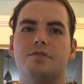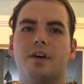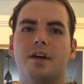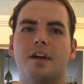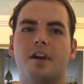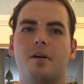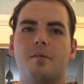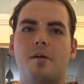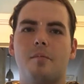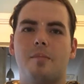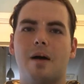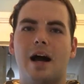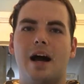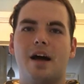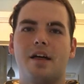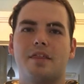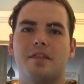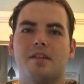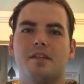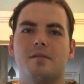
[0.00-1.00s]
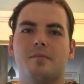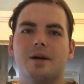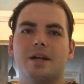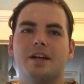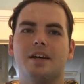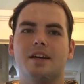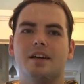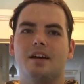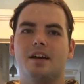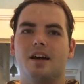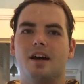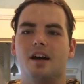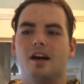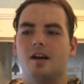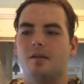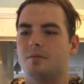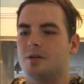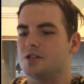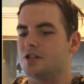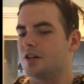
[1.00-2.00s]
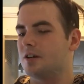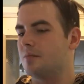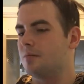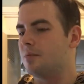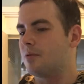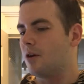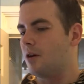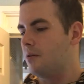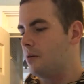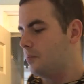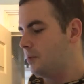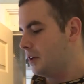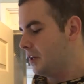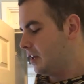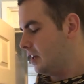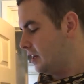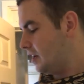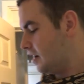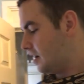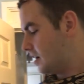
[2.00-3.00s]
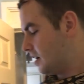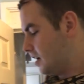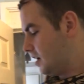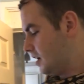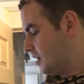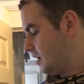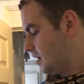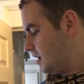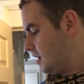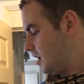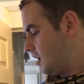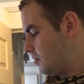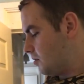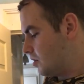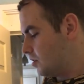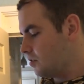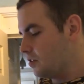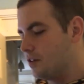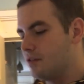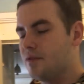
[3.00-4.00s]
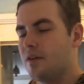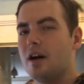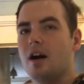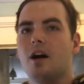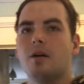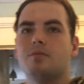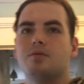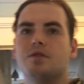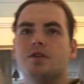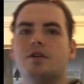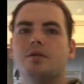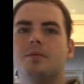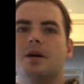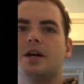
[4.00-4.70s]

filling up the bath at the minute, as you can probably hear. We're not going to fill it up too